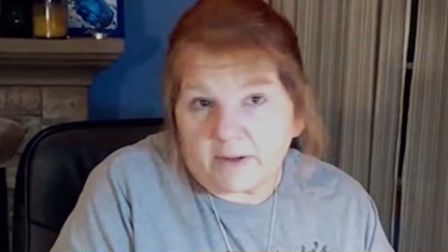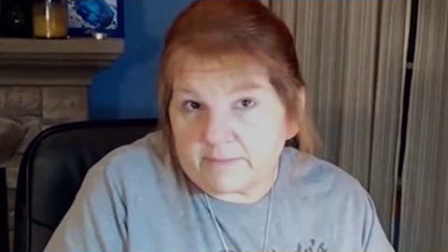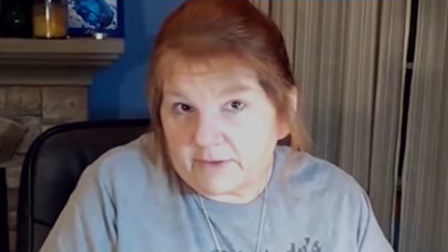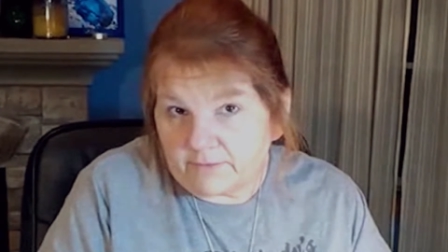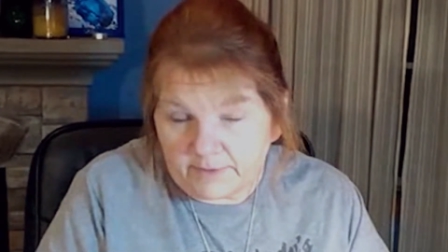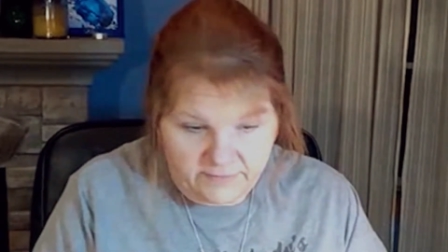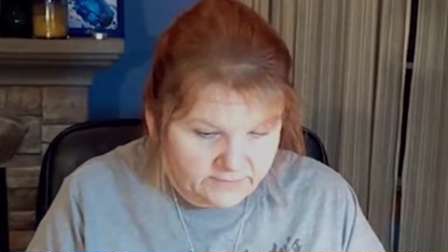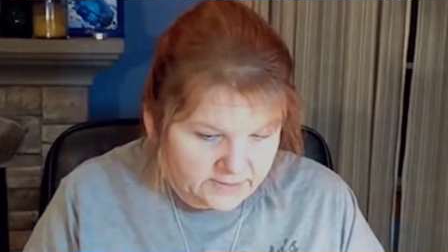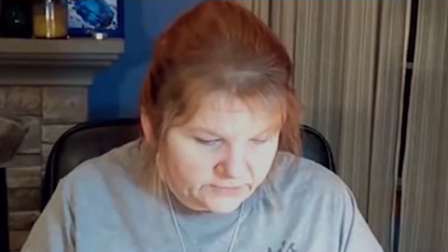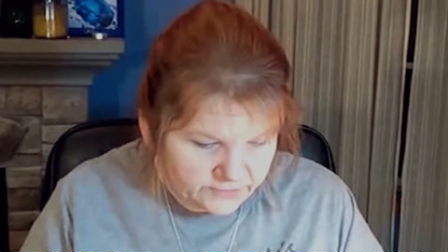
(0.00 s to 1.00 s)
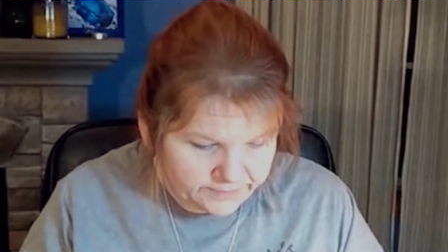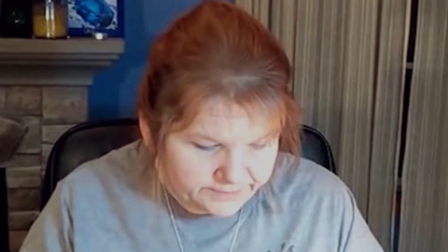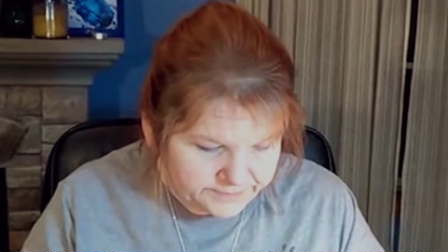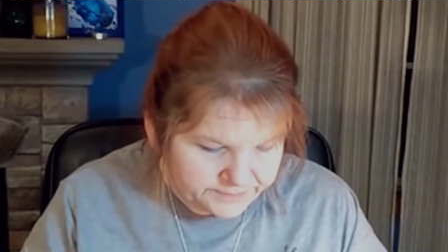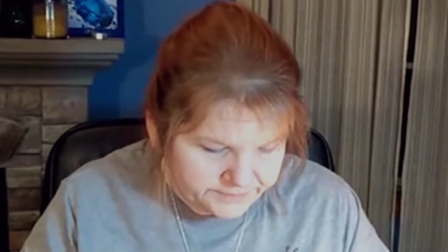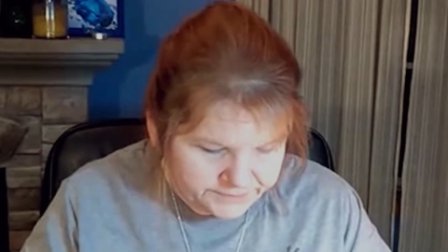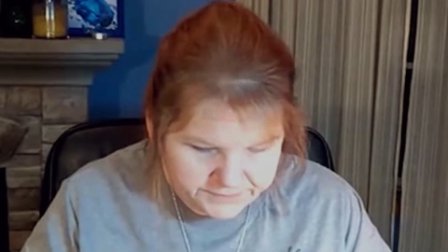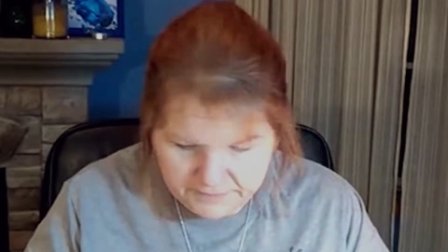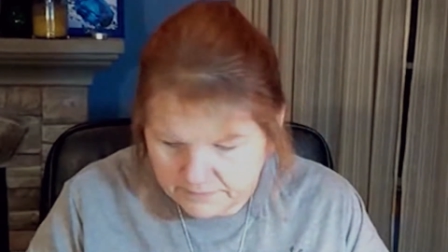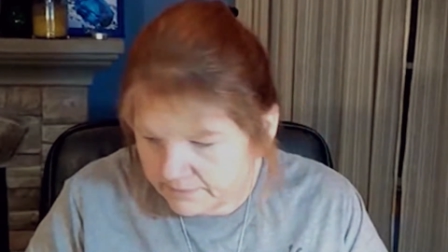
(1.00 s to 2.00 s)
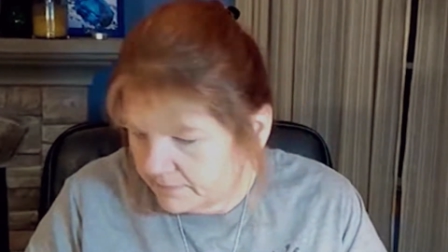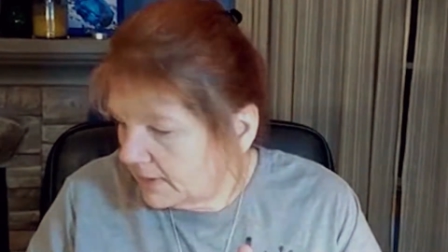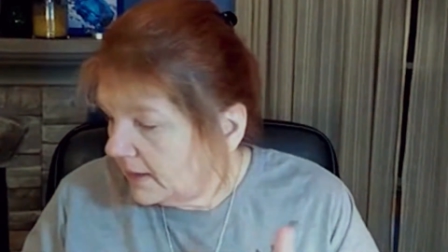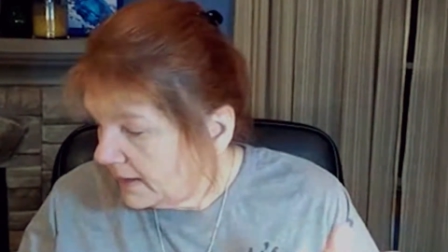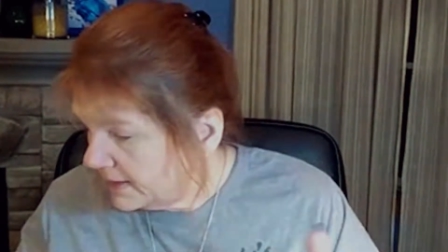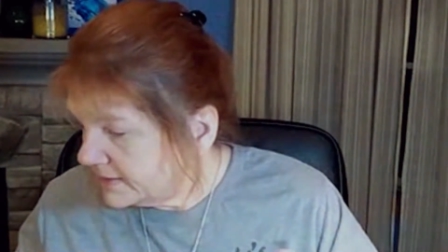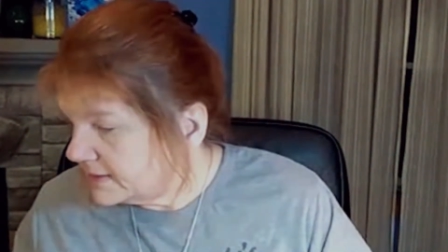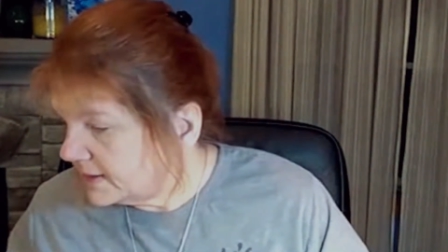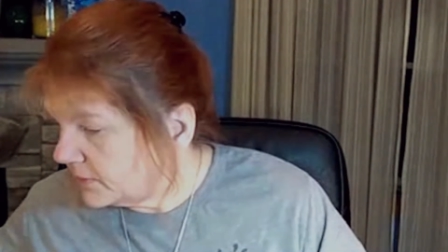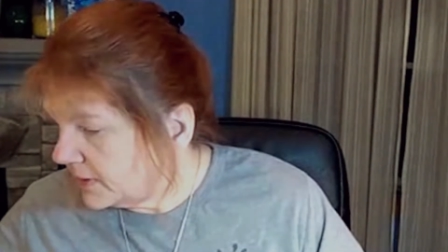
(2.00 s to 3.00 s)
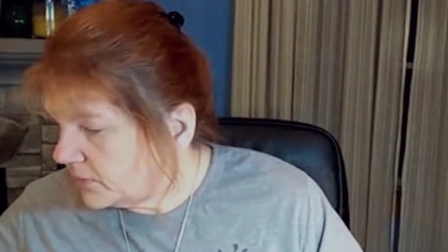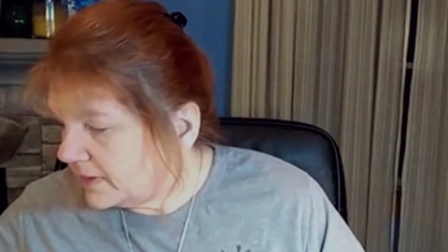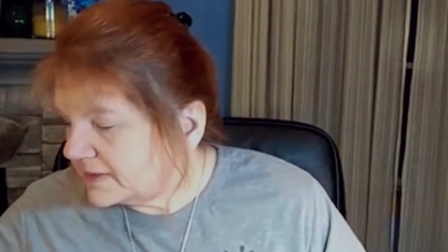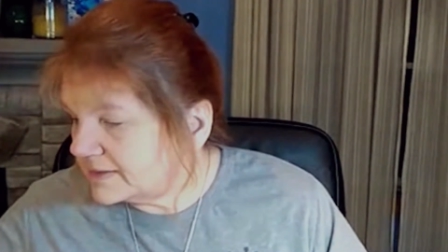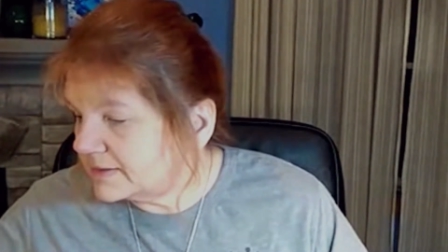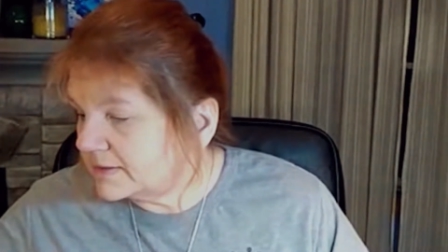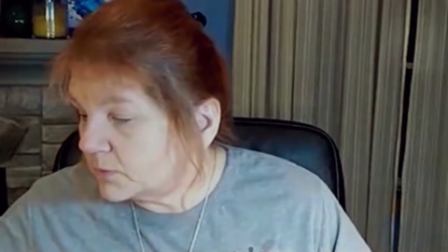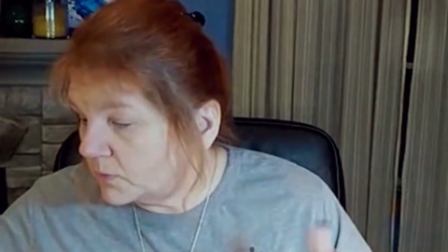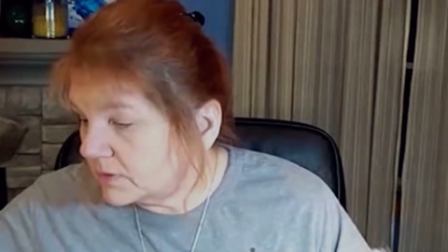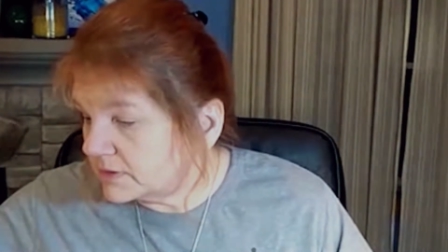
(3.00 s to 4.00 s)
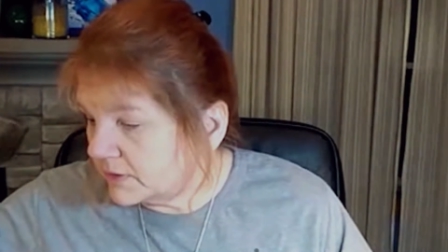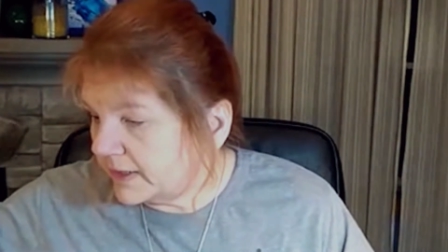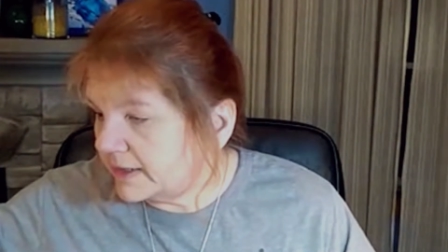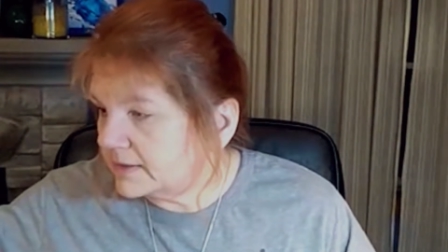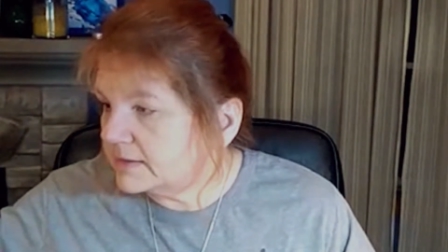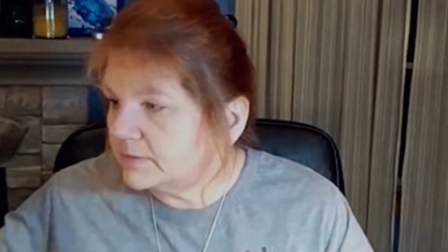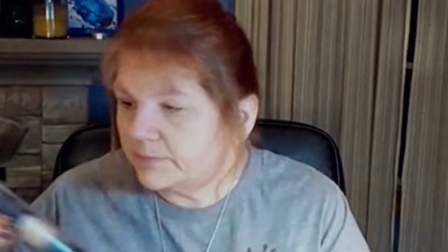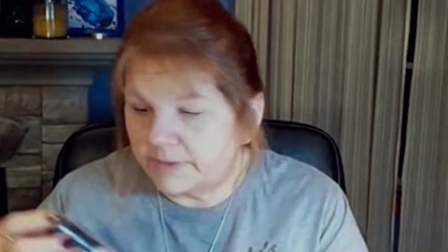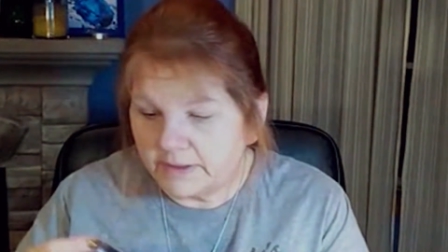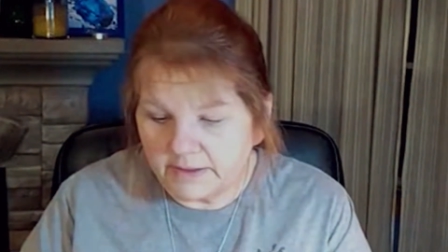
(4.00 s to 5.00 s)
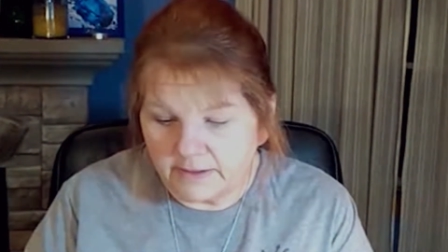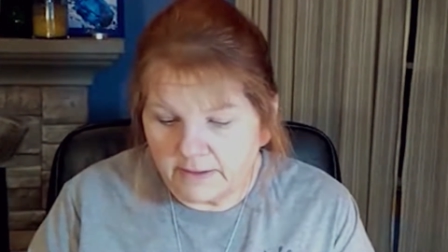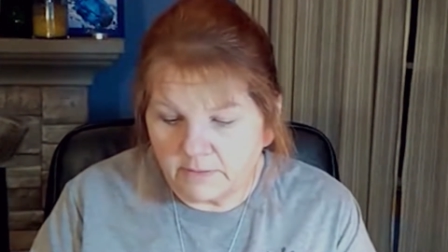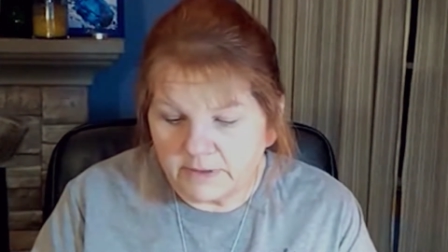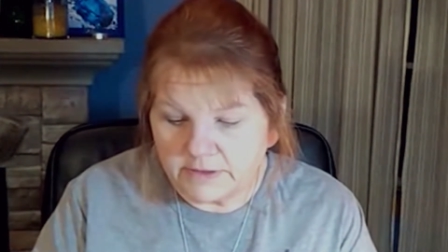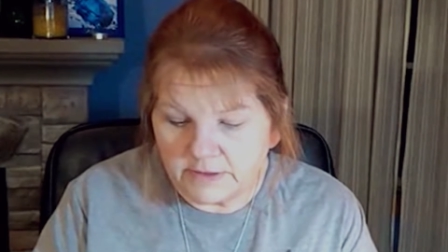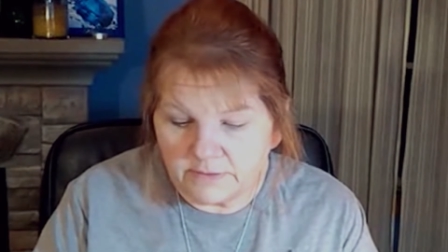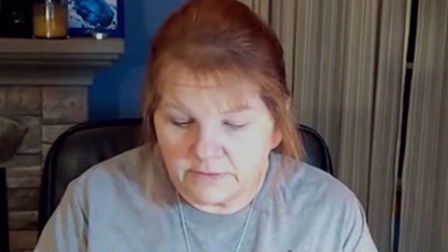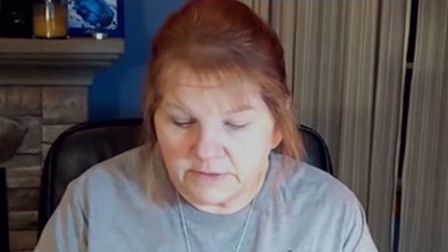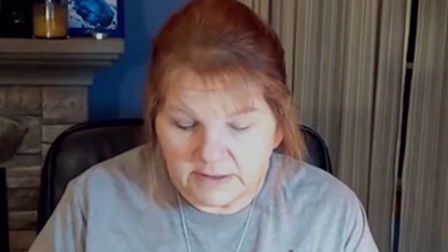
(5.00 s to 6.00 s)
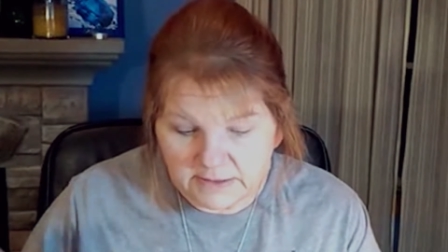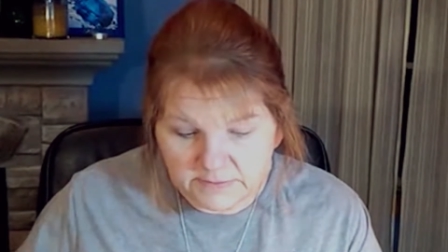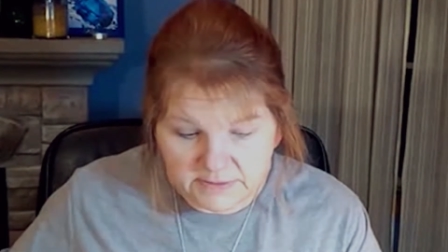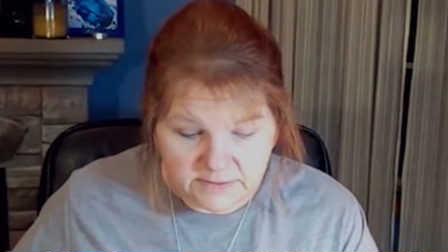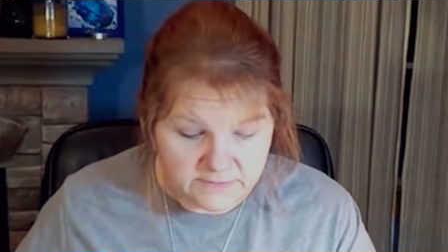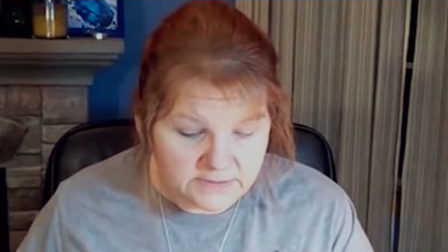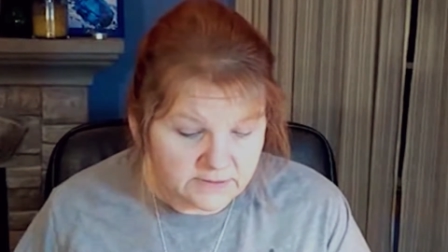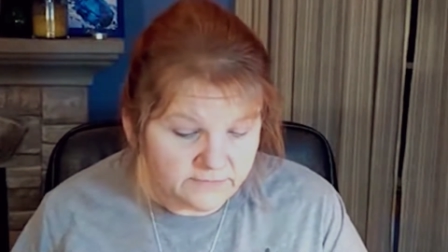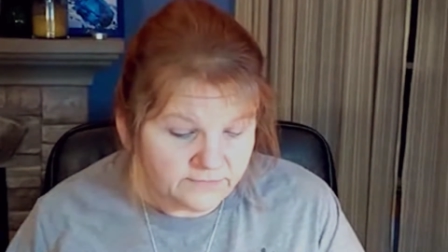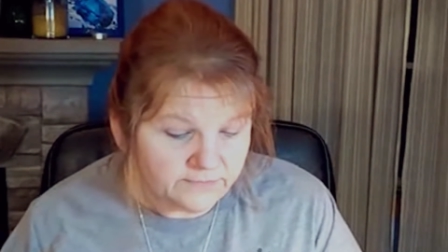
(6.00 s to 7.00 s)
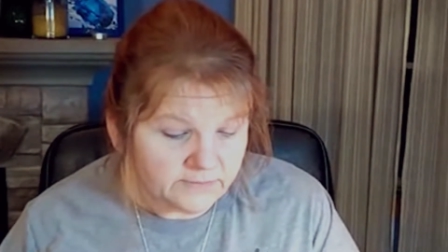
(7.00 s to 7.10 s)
wiped off my foundation. As I said, the Wet n Wild isn't the world's greatest, but I wanted to use inexpensive stuff.